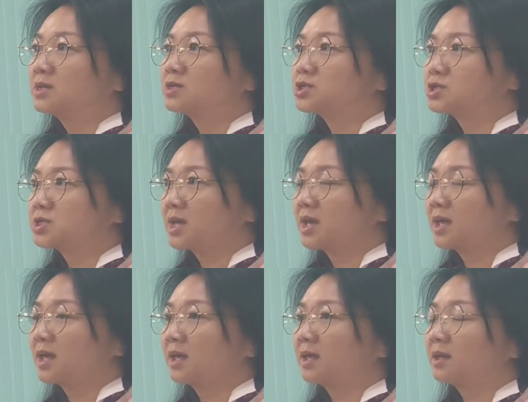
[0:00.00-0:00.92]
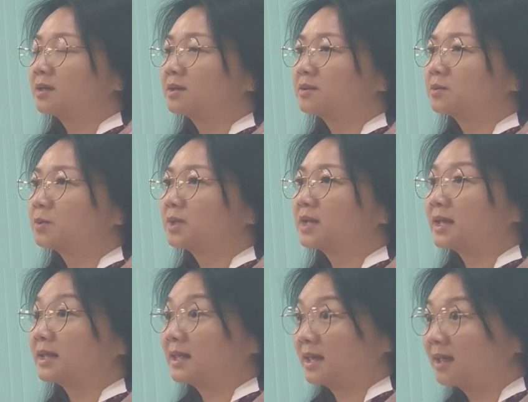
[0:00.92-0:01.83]
share what I
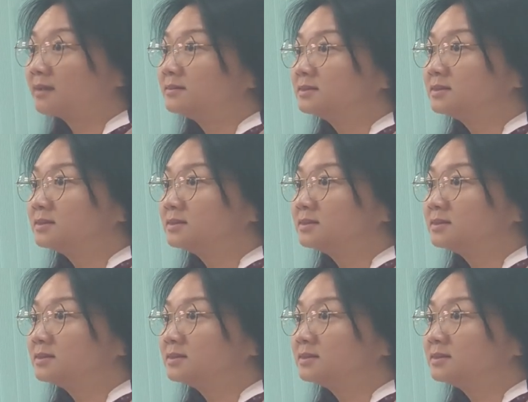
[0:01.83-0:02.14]
can